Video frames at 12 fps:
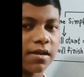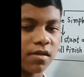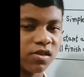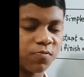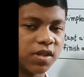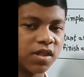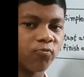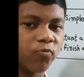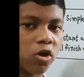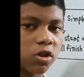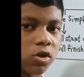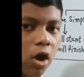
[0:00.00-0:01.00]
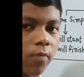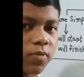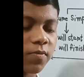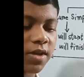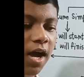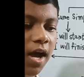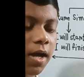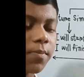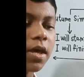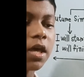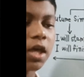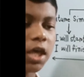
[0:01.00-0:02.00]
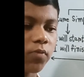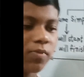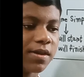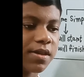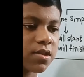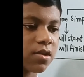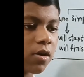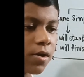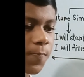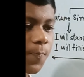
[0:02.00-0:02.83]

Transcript: the specific of the time. You will start